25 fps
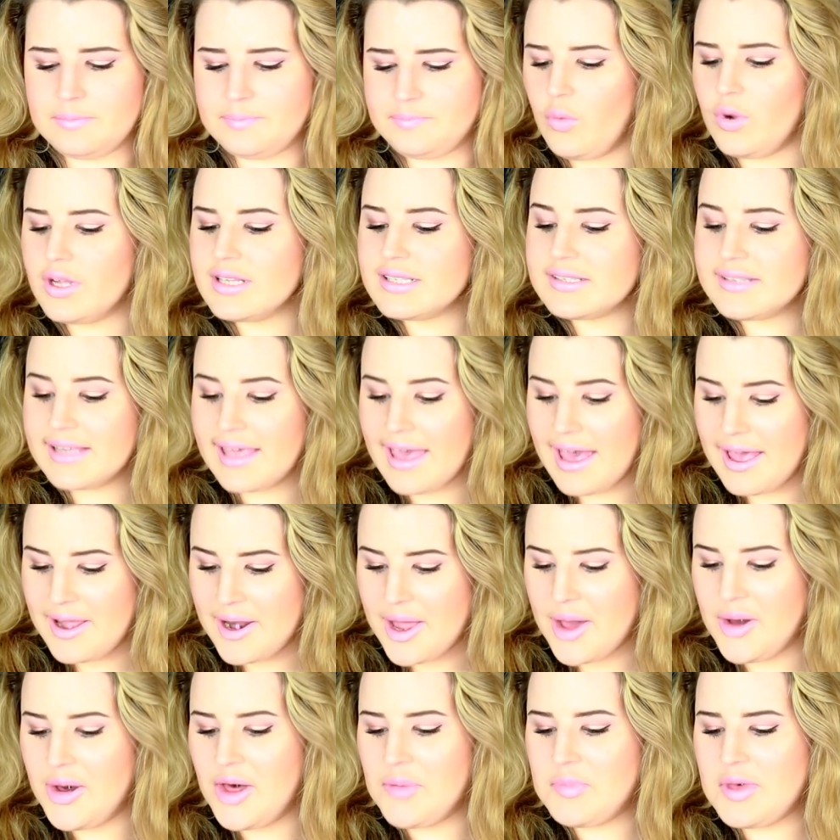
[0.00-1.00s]
Once again,
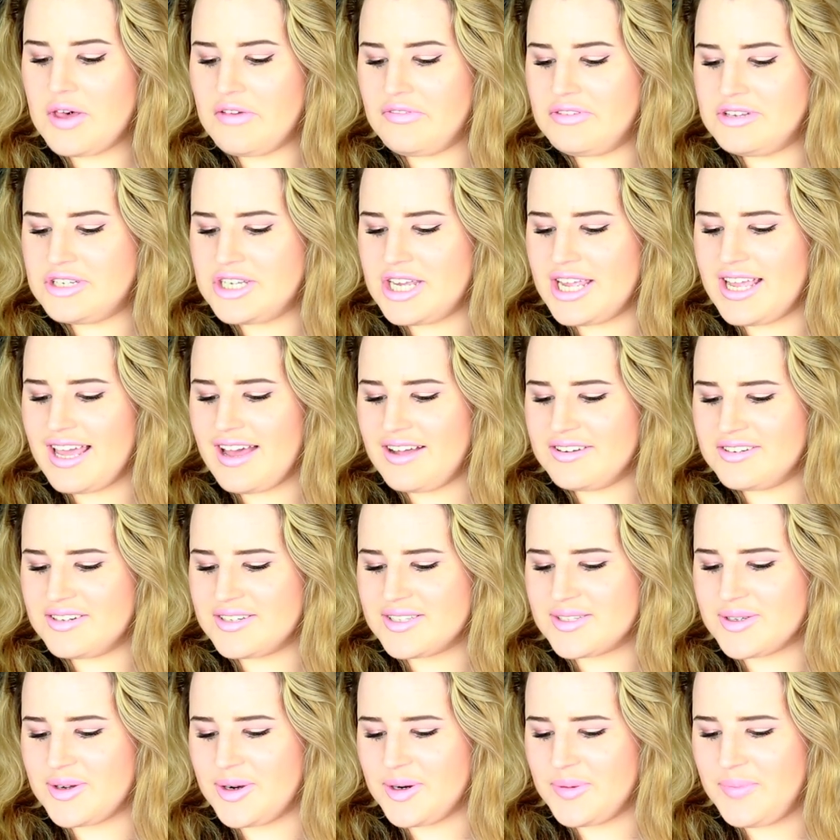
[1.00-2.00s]

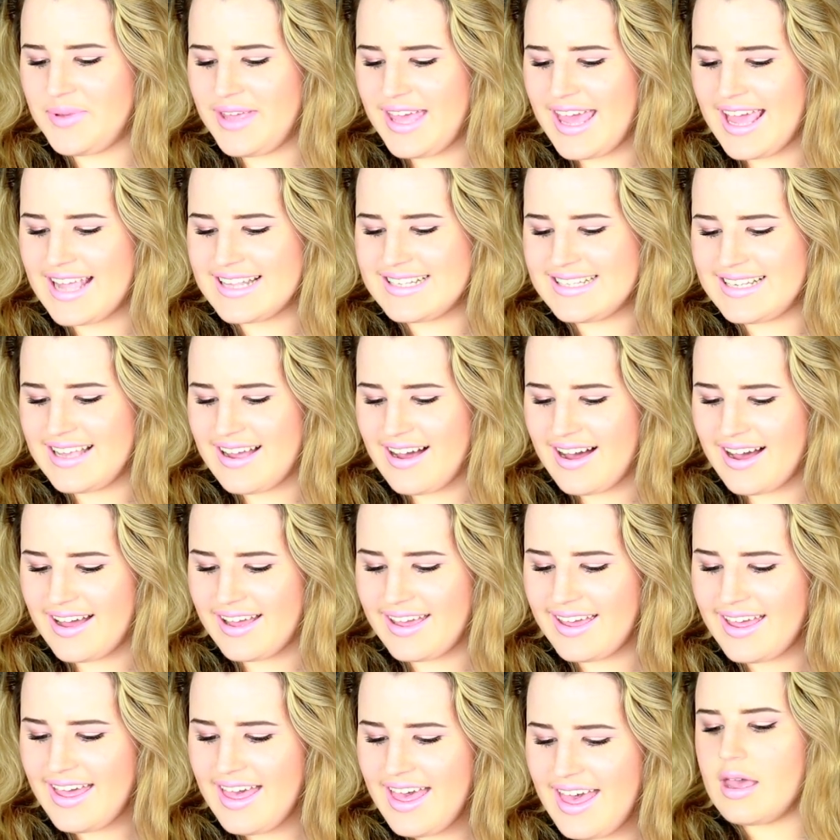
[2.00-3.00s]

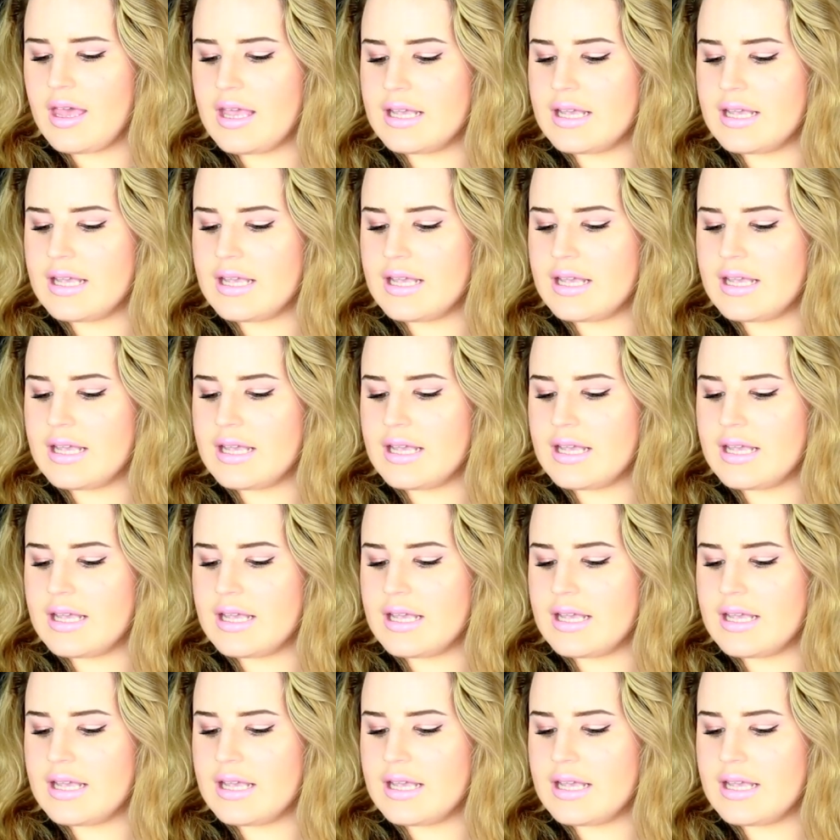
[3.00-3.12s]
OMFG_PATI.